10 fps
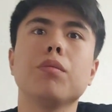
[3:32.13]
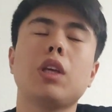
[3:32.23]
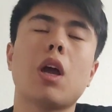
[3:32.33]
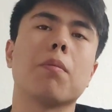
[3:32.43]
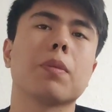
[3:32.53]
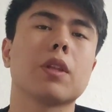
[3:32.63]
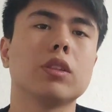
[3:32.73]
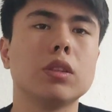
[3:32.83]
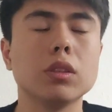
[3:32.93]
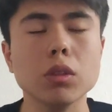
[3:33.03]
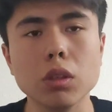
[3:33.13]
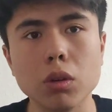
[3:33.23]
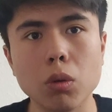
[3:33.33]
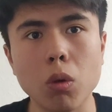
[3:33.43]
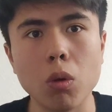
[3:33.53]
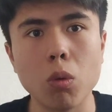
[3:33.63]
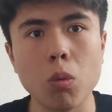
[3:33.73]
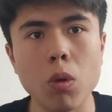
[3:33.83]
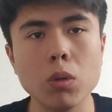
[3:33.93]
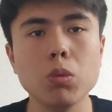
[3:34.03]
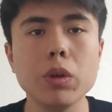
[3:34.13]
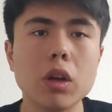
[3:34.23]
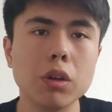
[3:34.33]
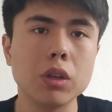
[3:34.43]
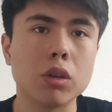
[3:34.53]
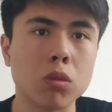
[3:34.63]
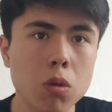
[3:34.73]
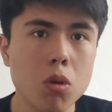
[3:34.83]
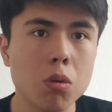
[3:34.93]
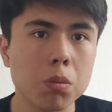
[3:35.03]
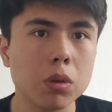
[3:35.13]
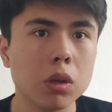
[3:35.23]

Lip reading: yeah, because when we are in a group,